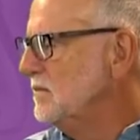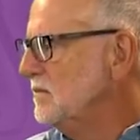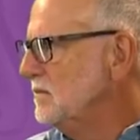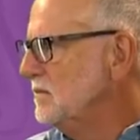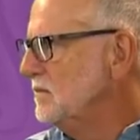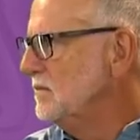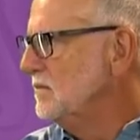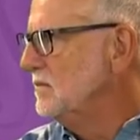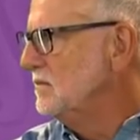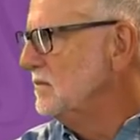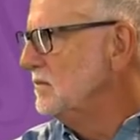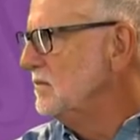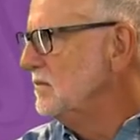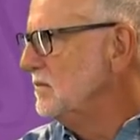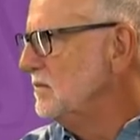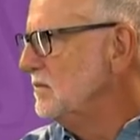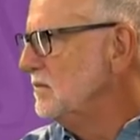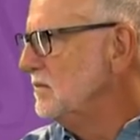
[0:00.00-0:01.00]

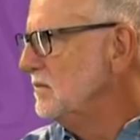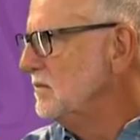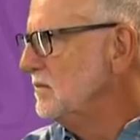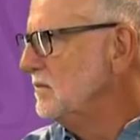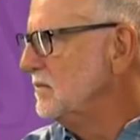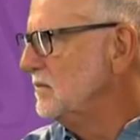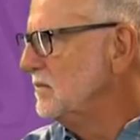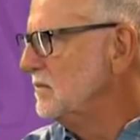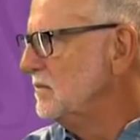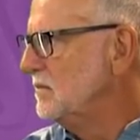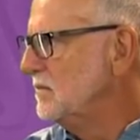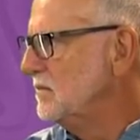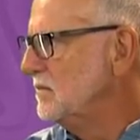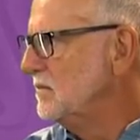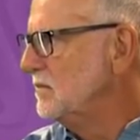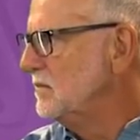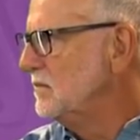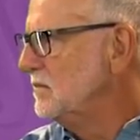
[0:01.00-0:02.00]

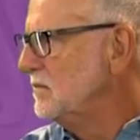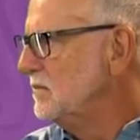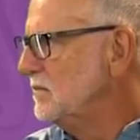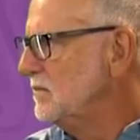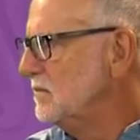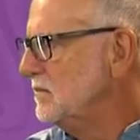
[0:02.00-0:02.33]
The person shown says nothing.